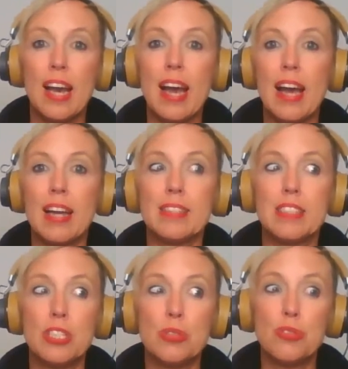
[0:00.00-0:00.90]

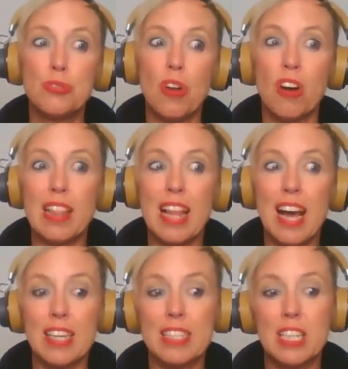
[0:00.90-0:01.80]
and you do not
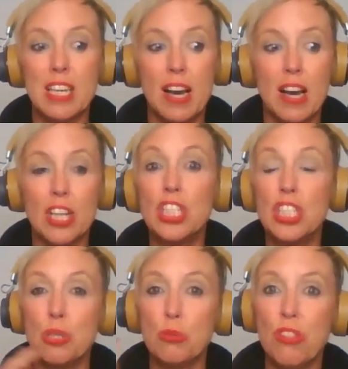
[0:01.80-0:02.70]
like
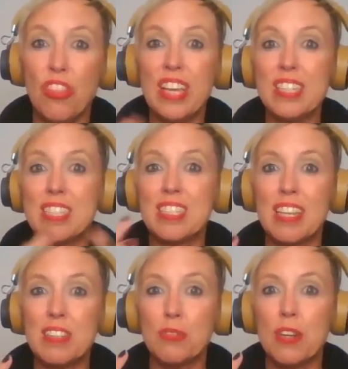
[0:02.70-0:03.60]
new things,
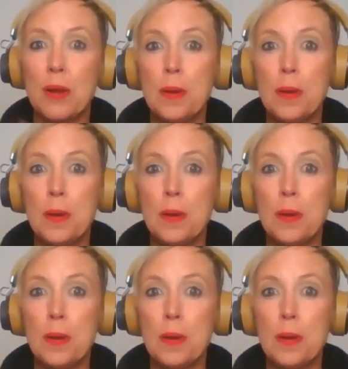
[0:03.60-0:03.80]
etc.,